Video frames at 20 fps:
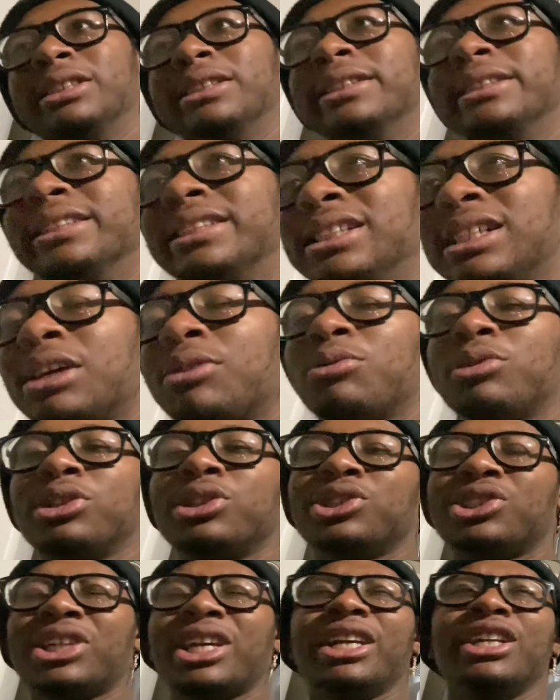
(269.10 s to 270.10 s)
And then I
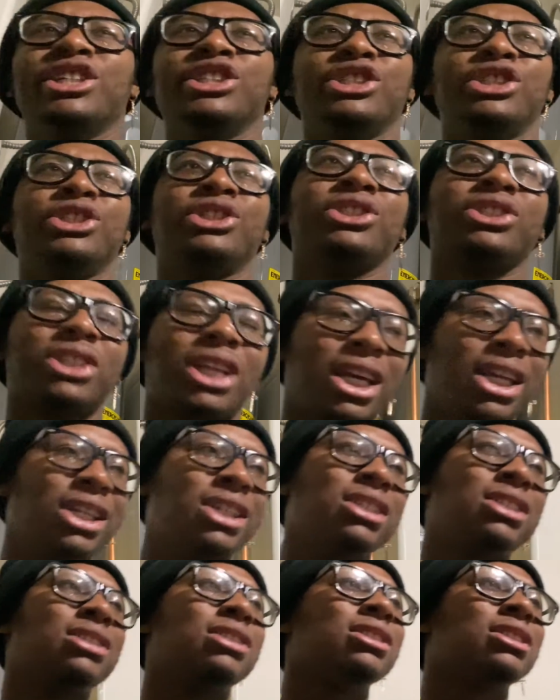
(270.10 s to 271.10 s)
want to change
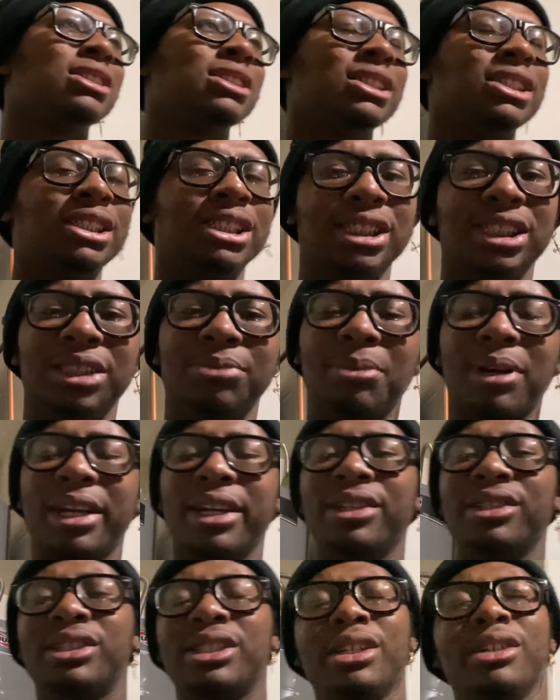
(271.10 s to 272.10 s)
like uh, my
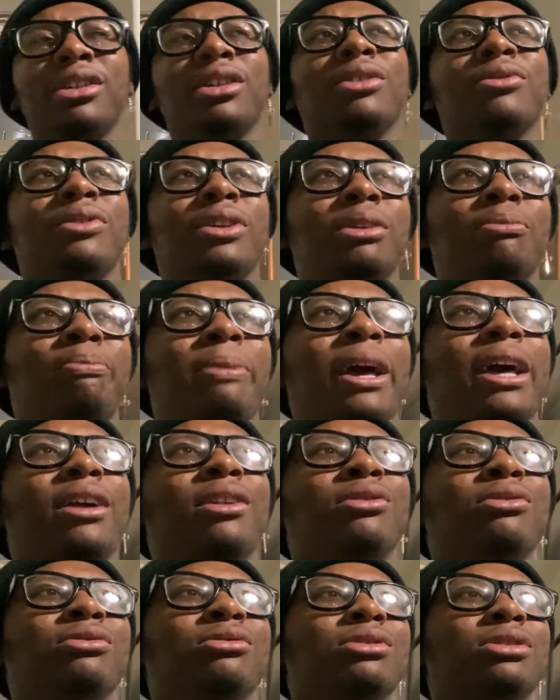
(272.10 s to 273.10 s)
interior freaking
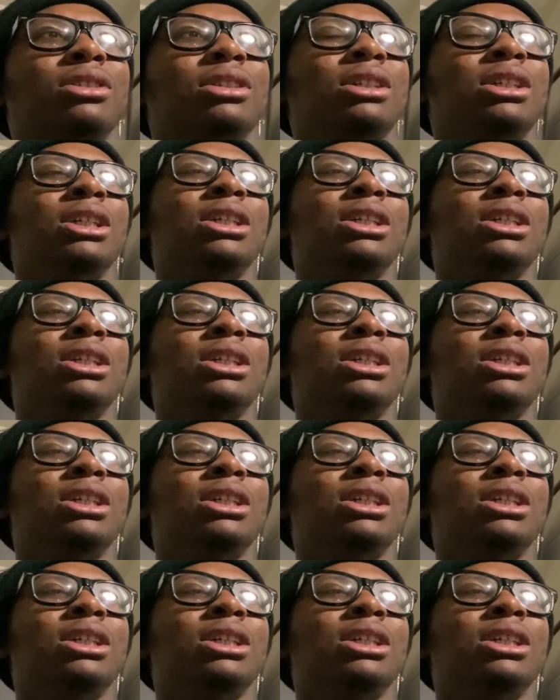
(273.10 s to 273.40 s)
panels,